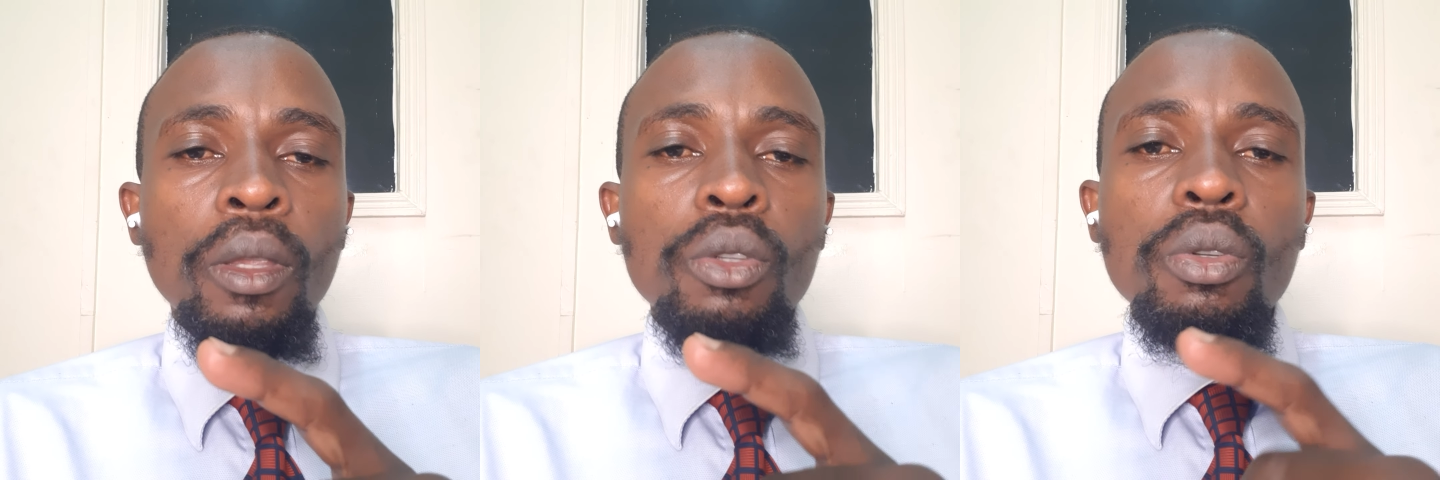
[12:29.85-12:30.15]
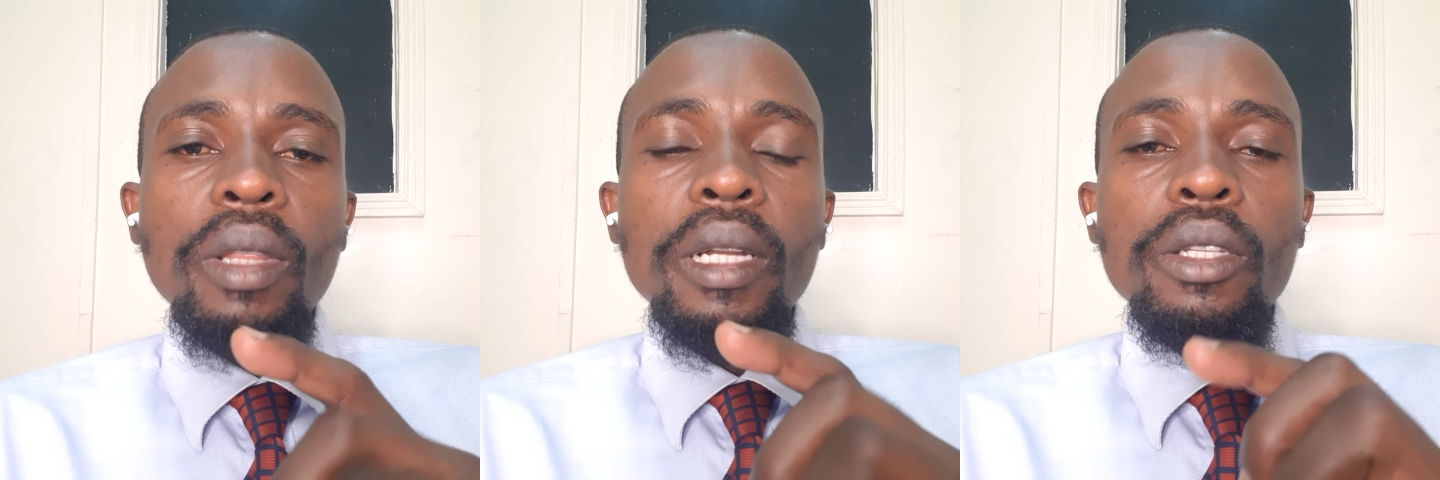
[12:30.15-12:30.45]
So
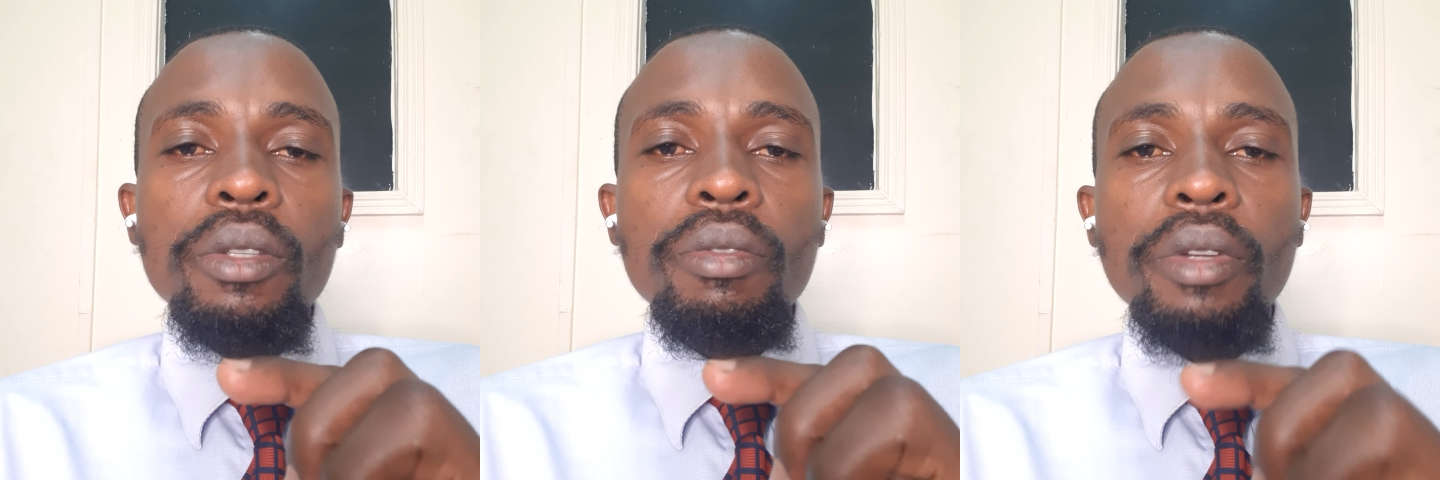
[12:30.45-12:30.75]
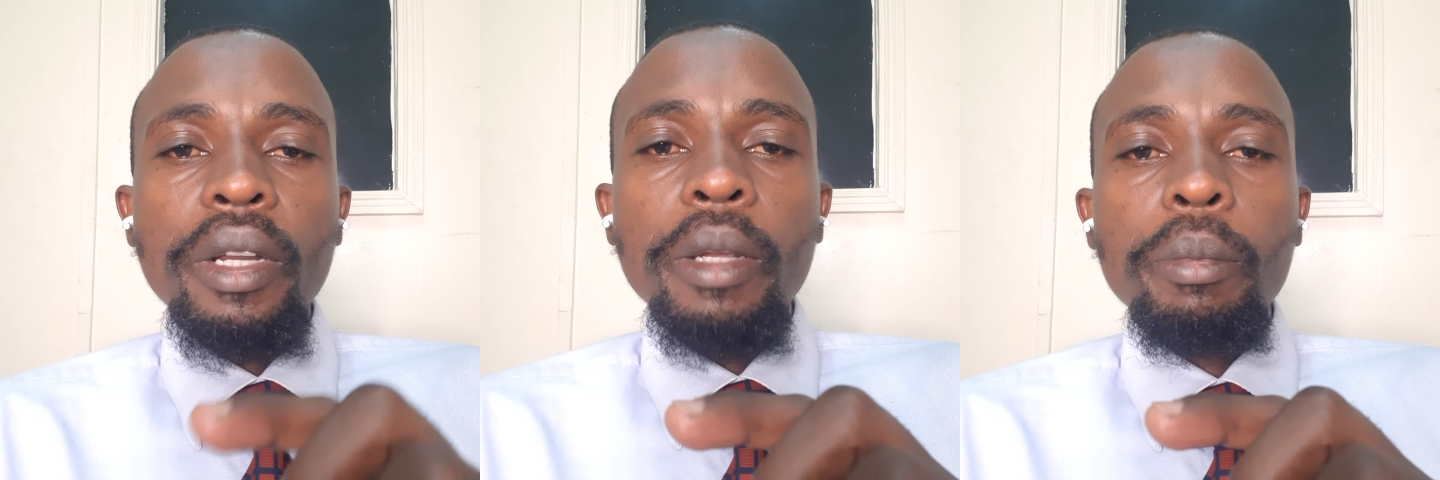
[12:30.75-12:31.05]
that is
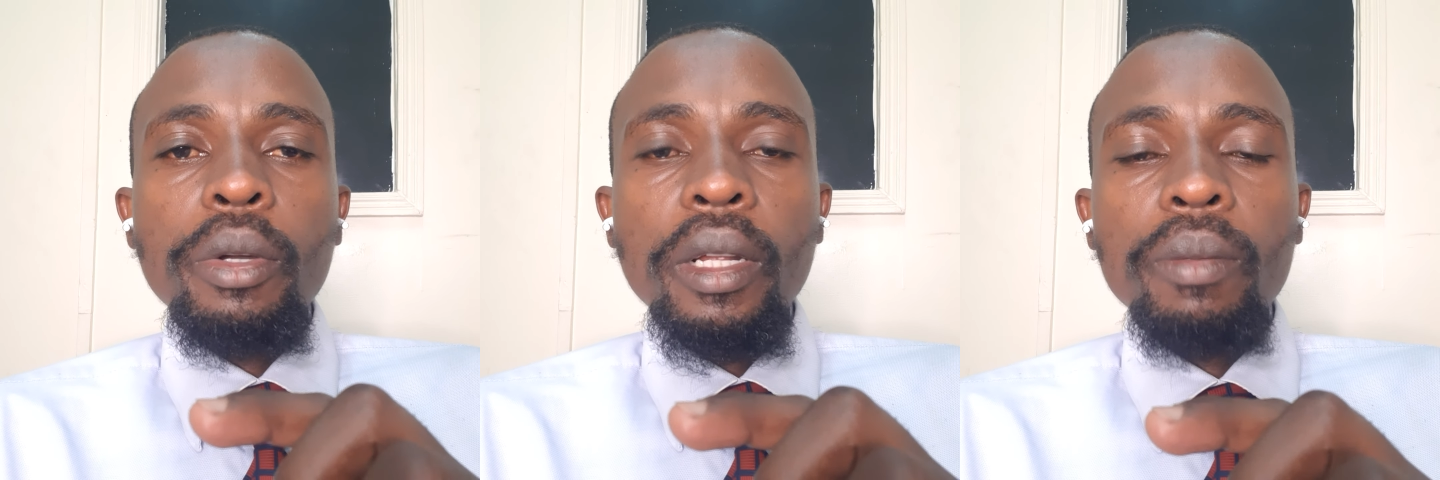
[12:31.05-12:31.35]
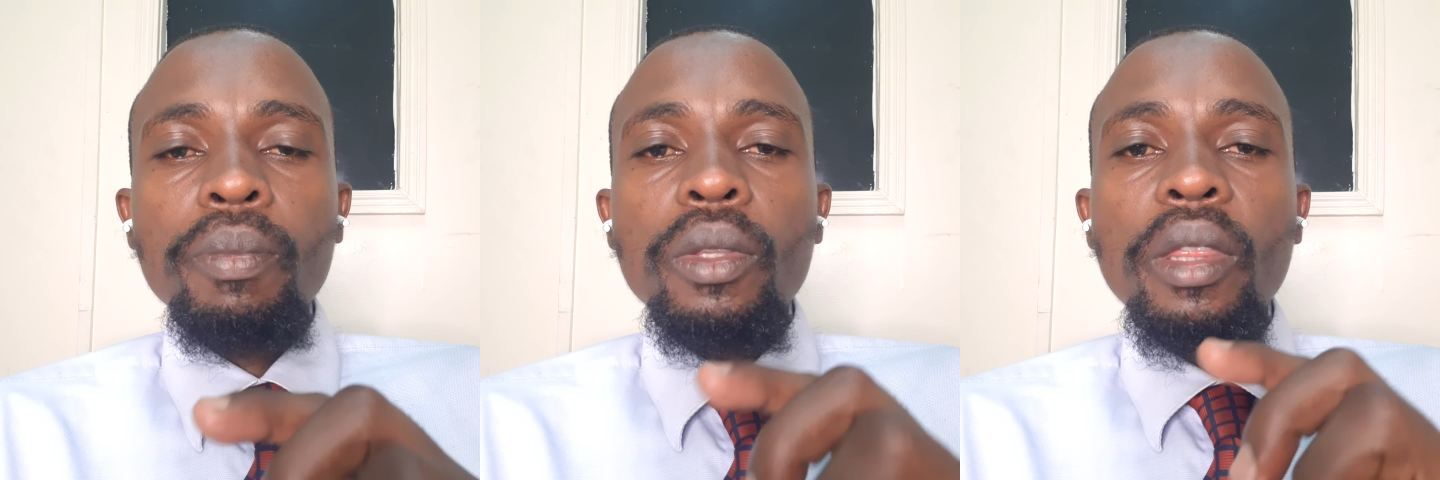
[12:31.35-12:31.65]
very important.
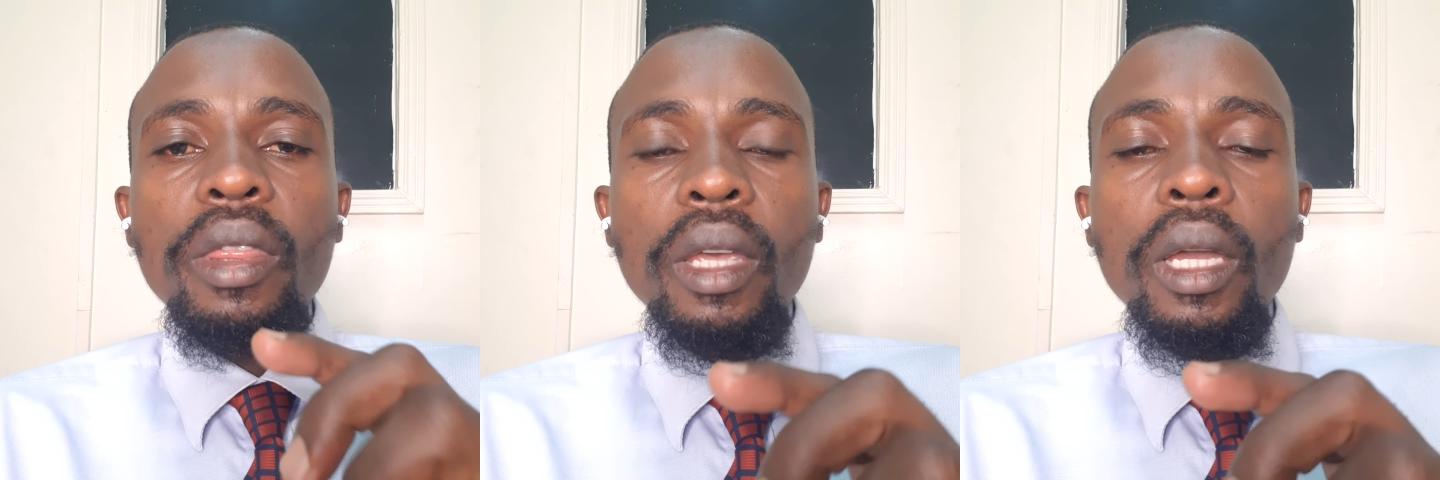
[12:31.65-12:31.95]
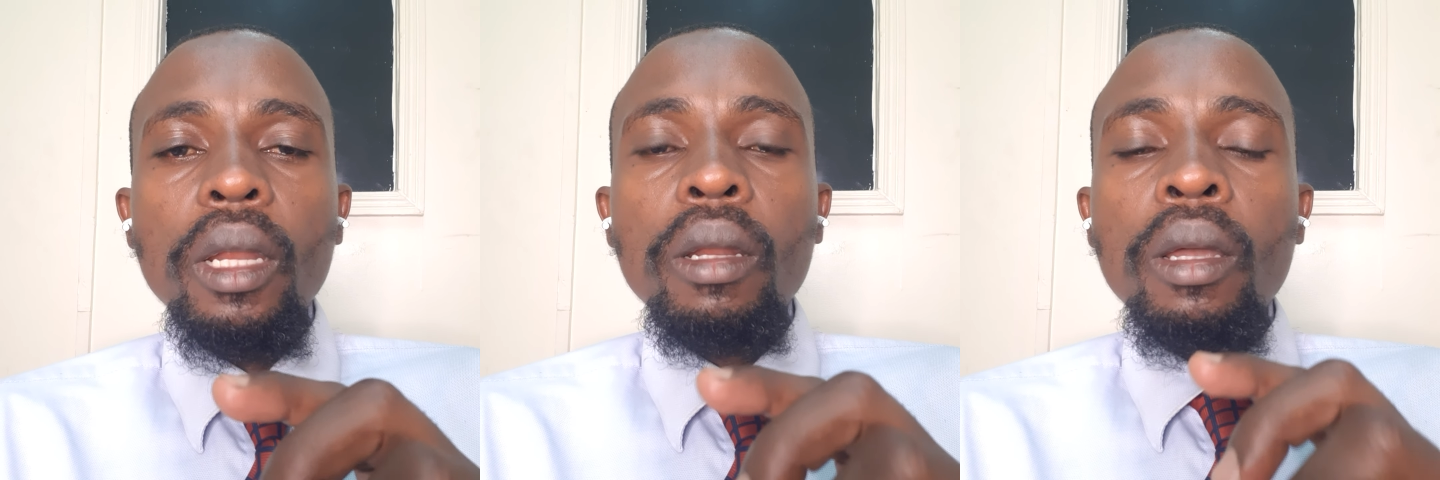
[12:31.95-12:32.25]

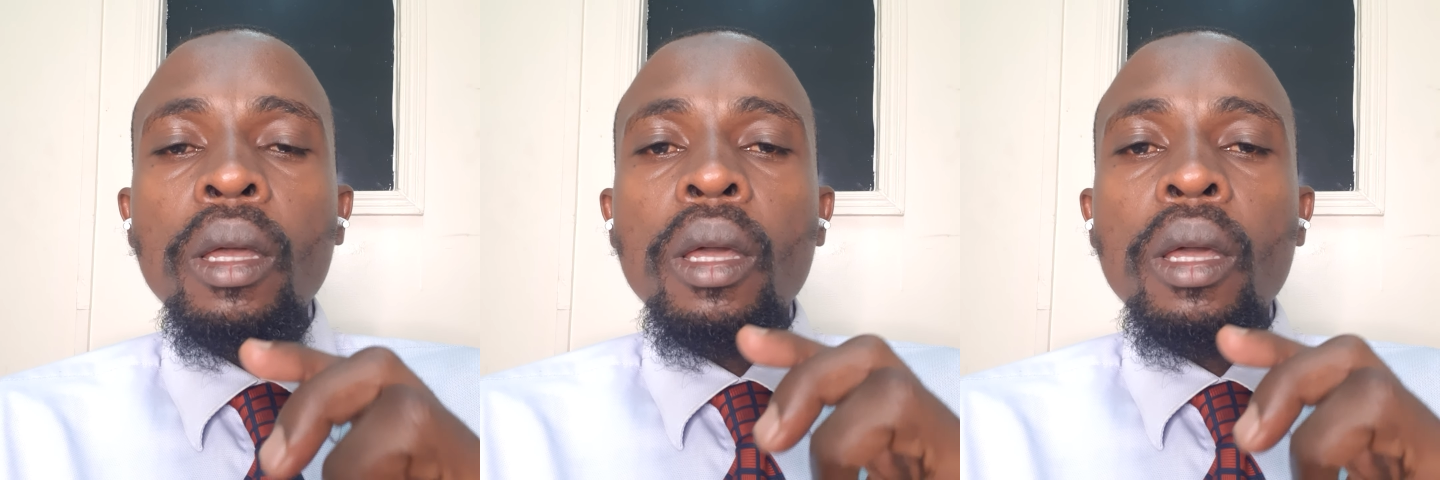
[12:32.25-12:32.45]
Then